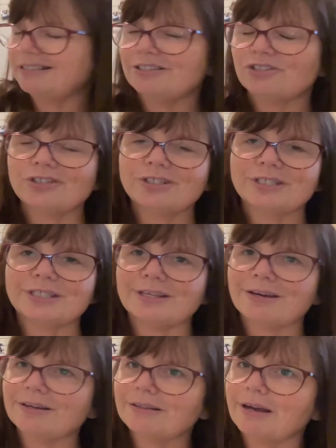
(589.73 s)
it should
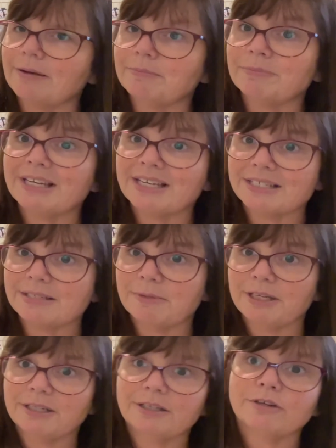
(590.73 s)
sell, I'm
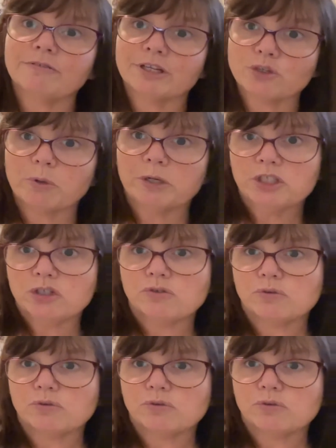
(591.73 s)
guesstimating, around $22,